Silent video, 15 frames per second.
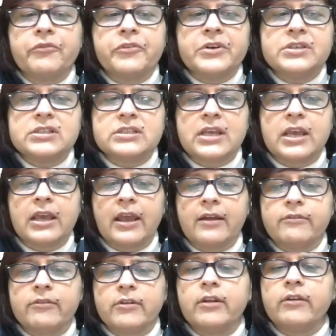
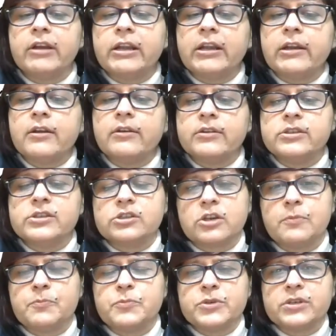first-hand written
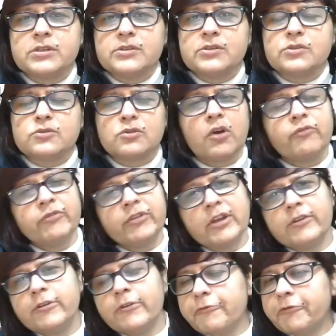descriptions of
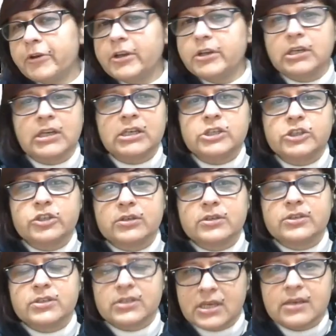the different cultures.